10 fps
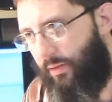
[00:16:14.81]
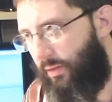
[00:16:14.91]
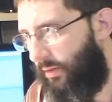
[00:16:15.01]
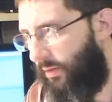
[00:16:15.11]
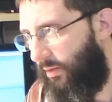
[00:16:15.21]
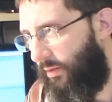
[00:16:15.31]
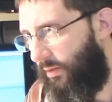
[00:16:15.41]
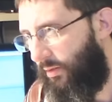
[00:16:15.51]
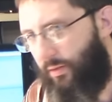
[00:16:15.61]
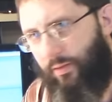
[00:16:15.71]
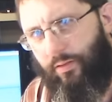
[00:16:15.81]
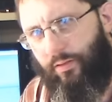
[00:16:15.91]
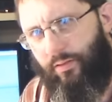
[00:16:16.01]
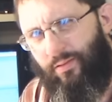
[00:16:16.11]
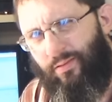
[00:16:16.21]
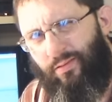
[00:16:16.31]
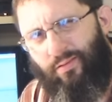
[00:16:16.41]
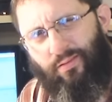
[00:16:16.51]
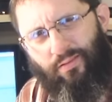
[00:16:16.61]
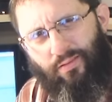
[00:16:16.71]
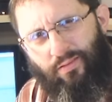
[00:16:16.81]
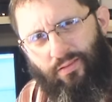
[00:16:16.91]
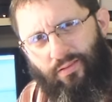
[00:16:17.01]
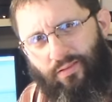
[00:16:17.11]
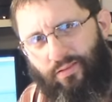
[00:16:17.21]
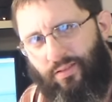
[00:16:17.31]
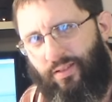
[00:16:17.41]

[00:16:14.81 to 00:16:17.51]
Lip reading: [no speech]